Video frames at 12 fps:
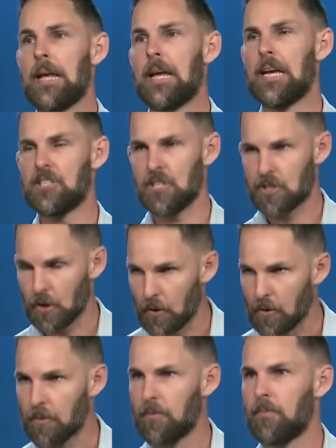he's
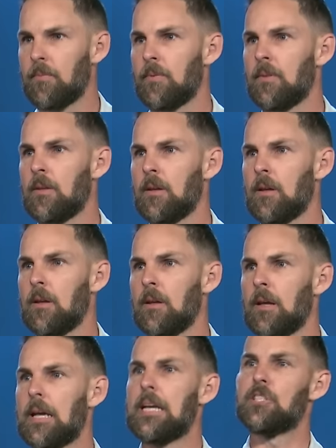eternal.
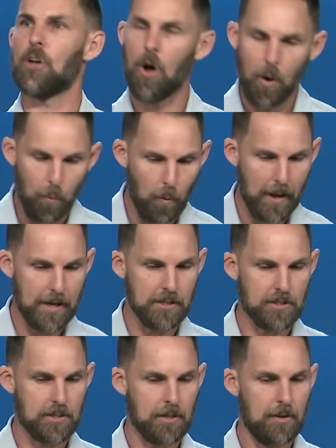He's
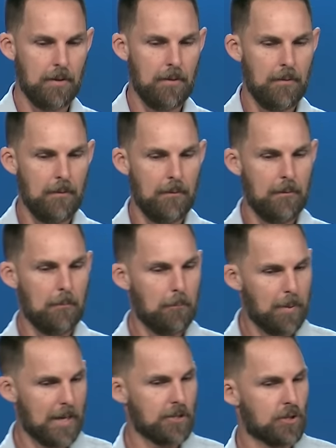always
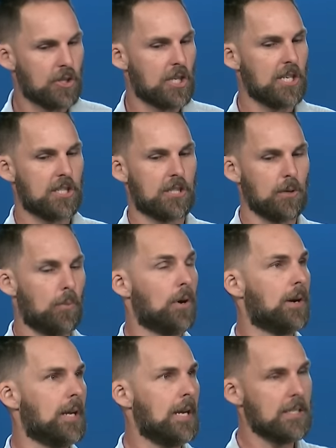been. So Jesus, the
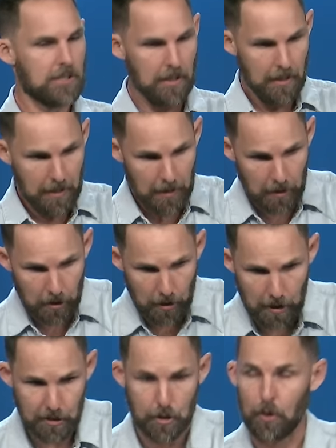word, he's
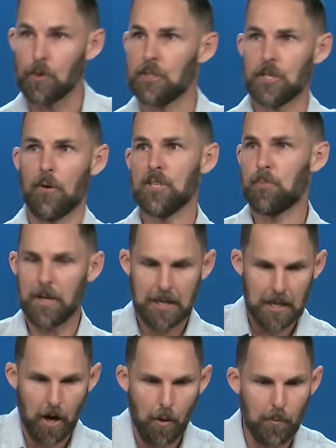eternal. He's always been,
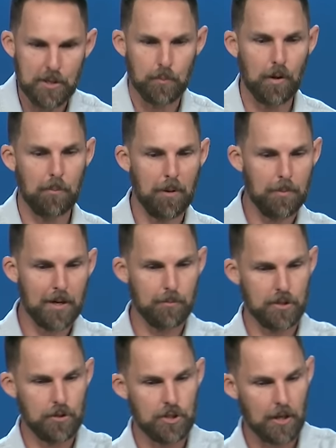he always will be. But
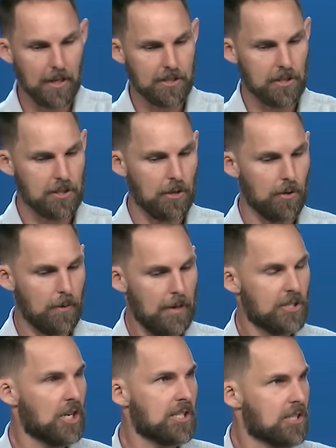number two, John lets us
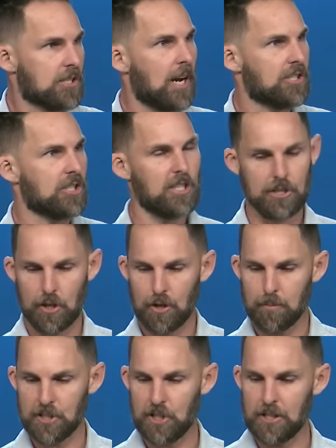know Jesus is not just
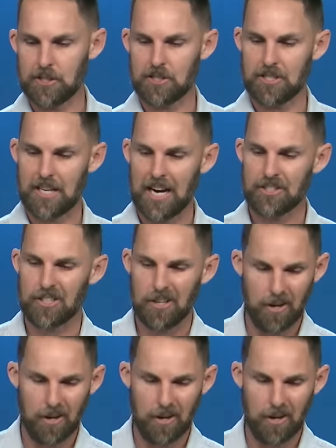eternal, but Jesus is actually